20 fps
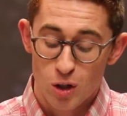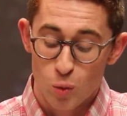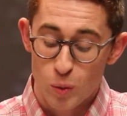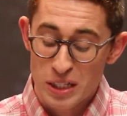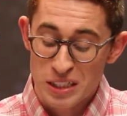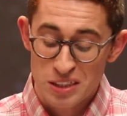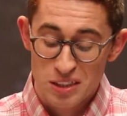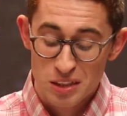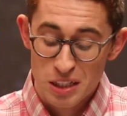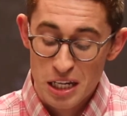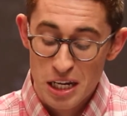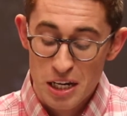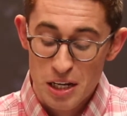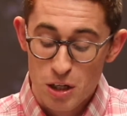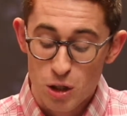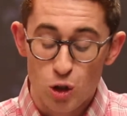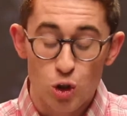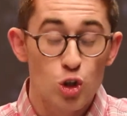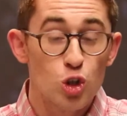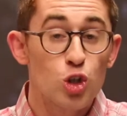We
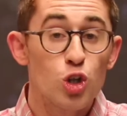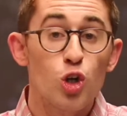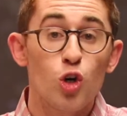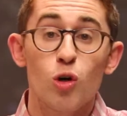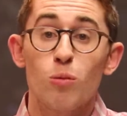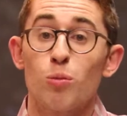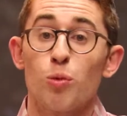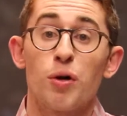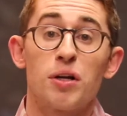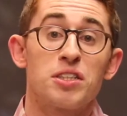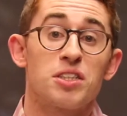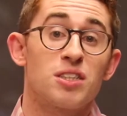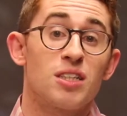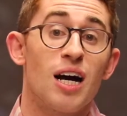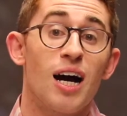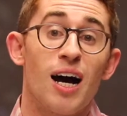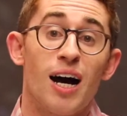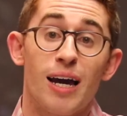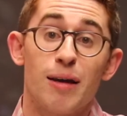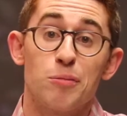see numerous
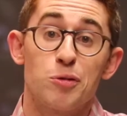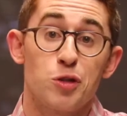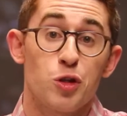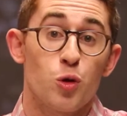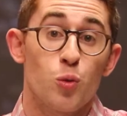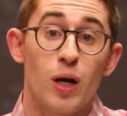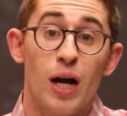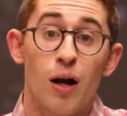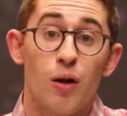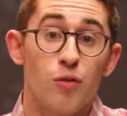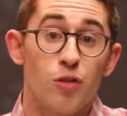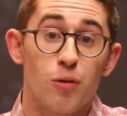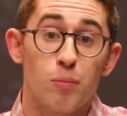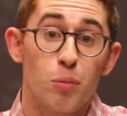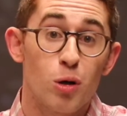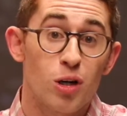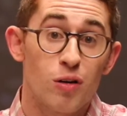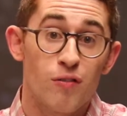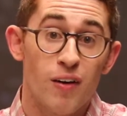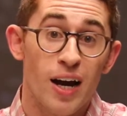times throughout the
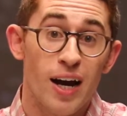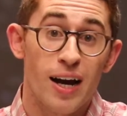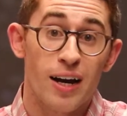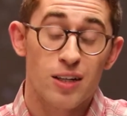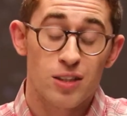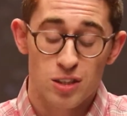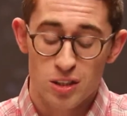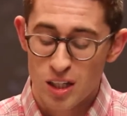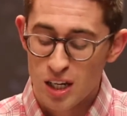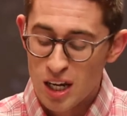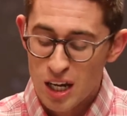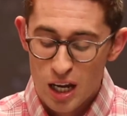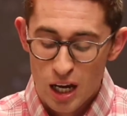book of Acts